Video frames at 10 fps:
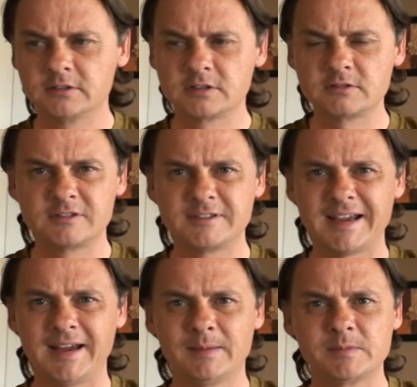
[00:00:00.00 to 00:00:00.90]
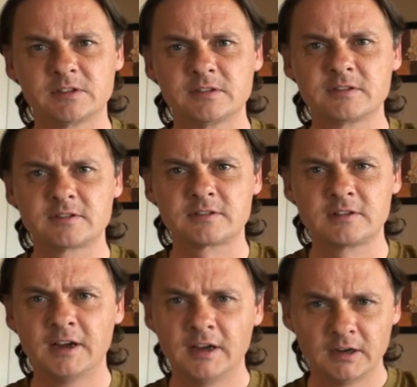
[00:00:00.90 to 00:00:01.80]
due to the
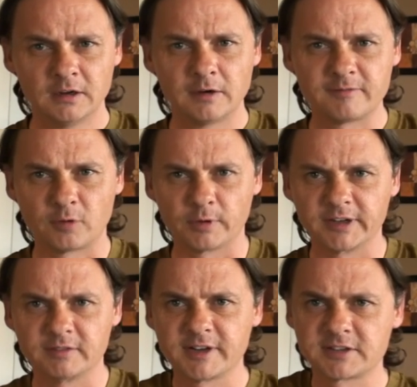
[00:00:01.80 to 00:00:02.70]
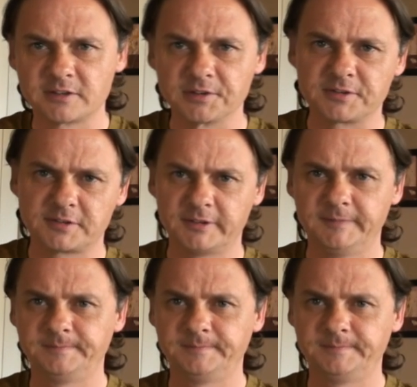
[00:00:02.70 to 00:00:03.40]
absence of foreign investors.